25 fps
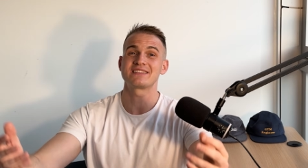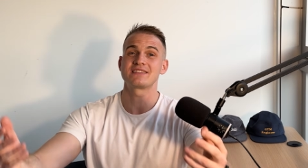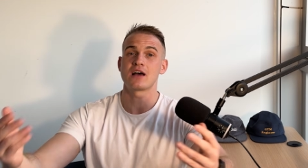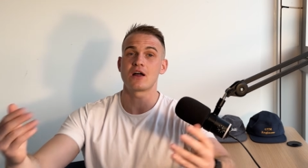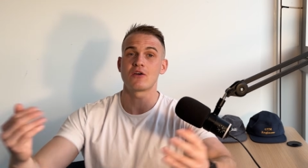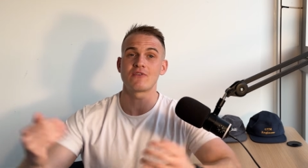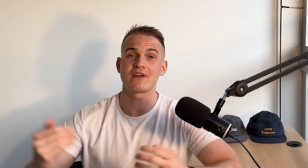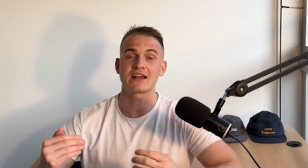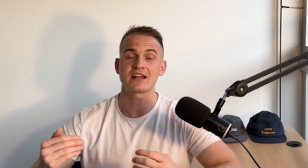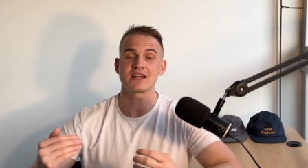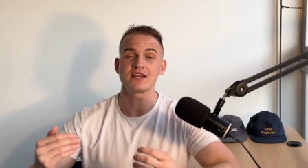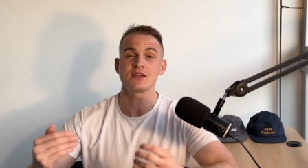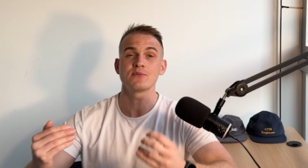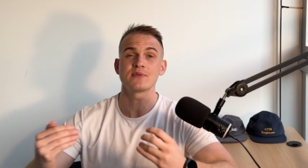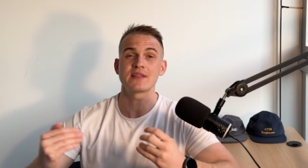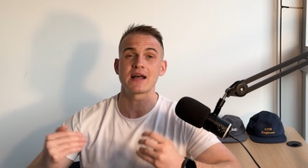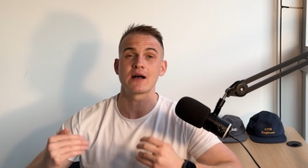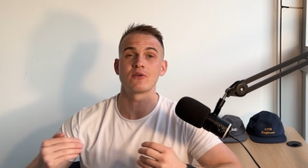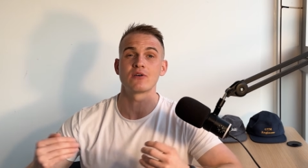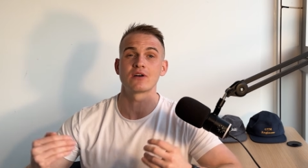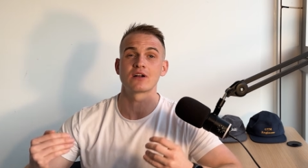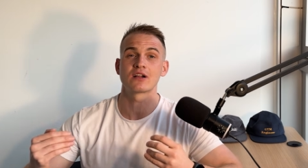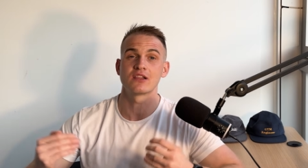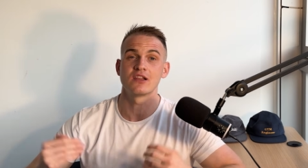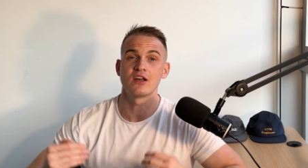directly with
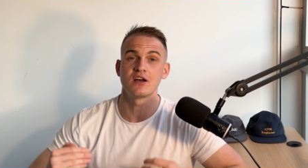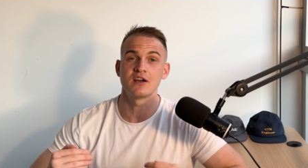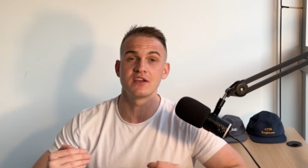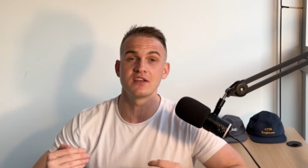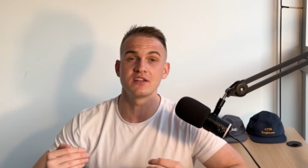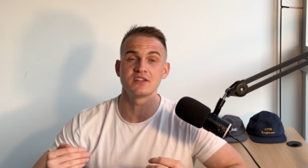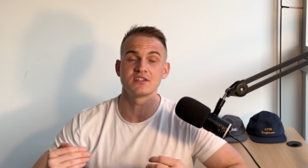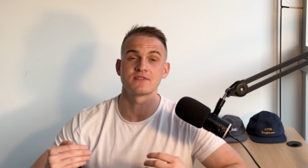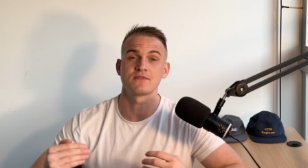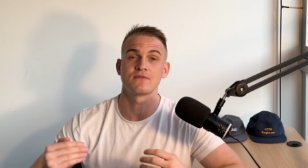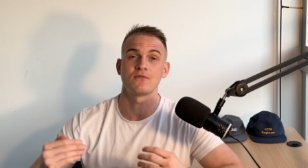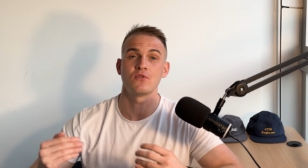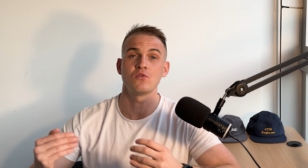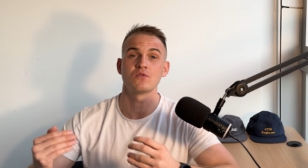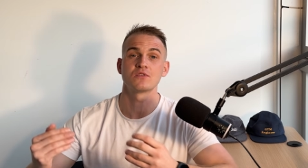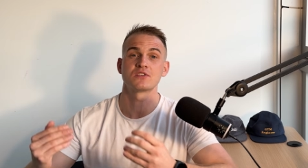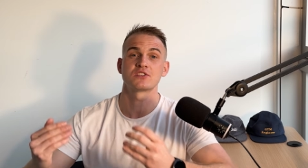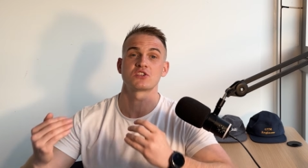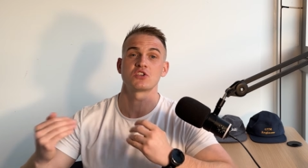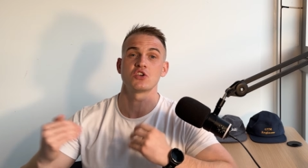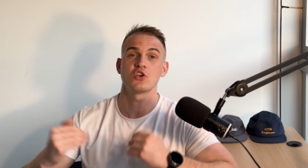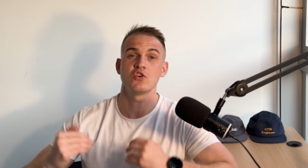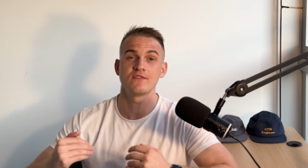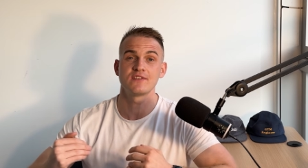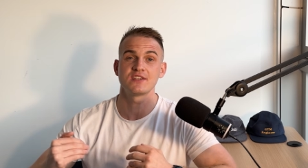our clients for
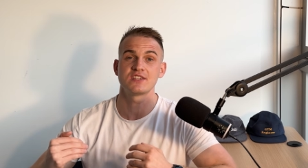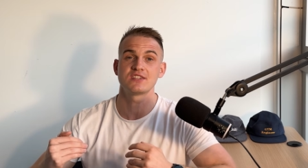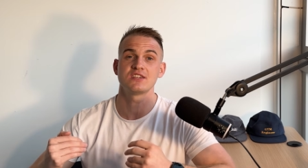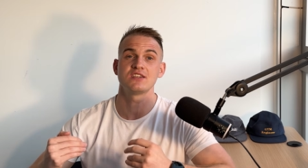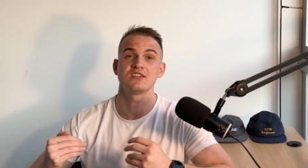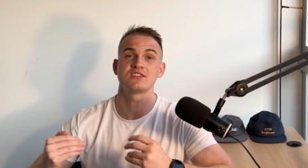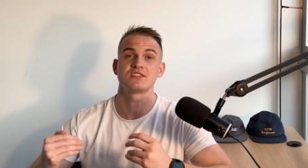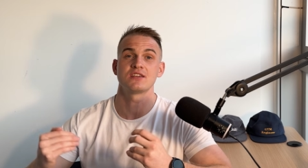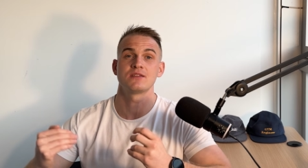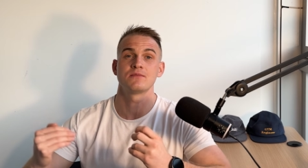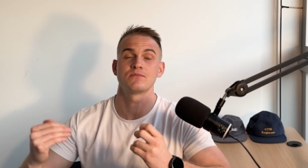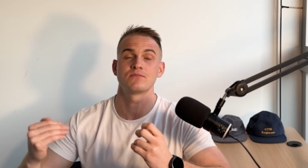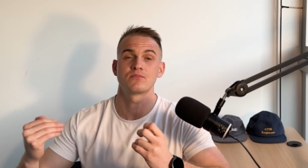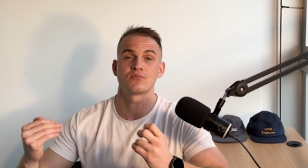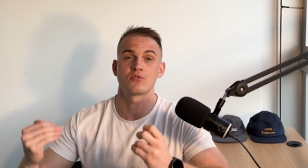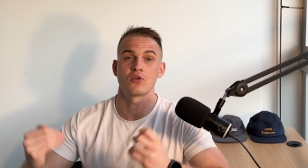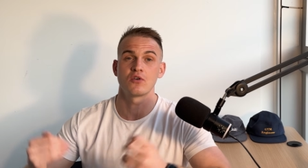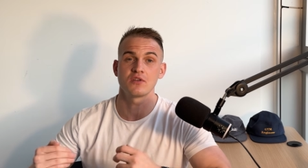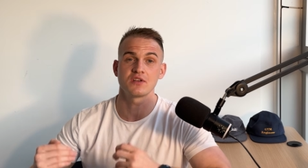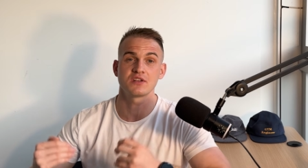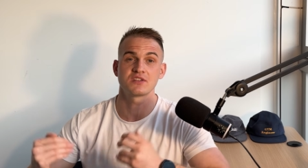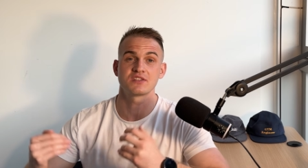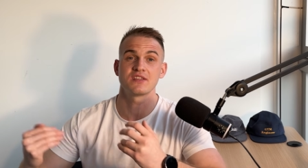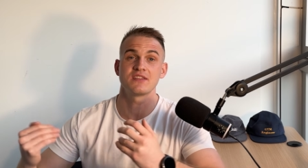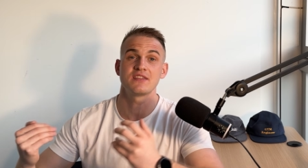services and
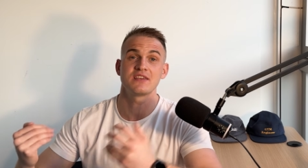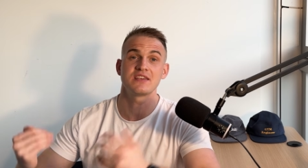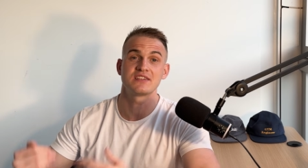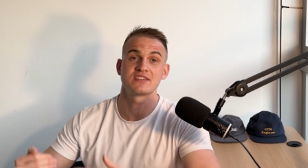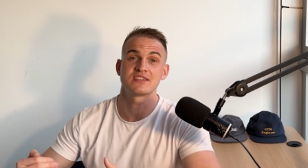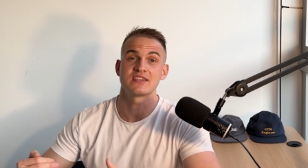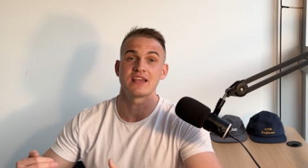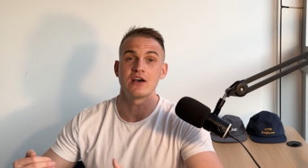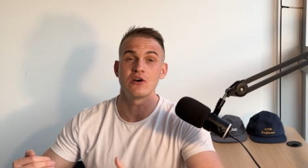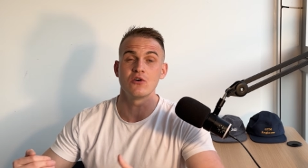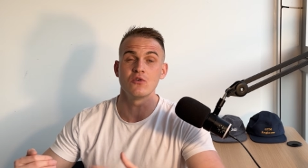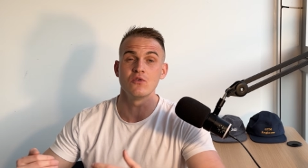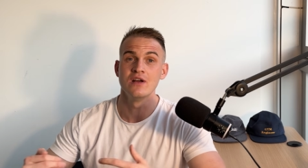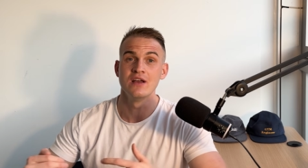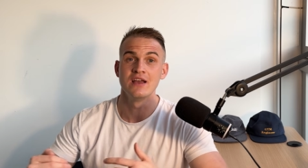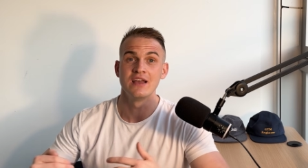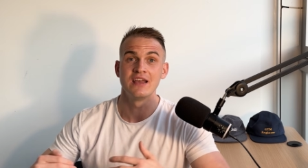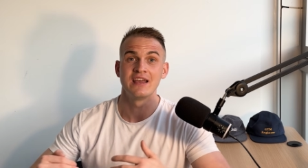products that they sell,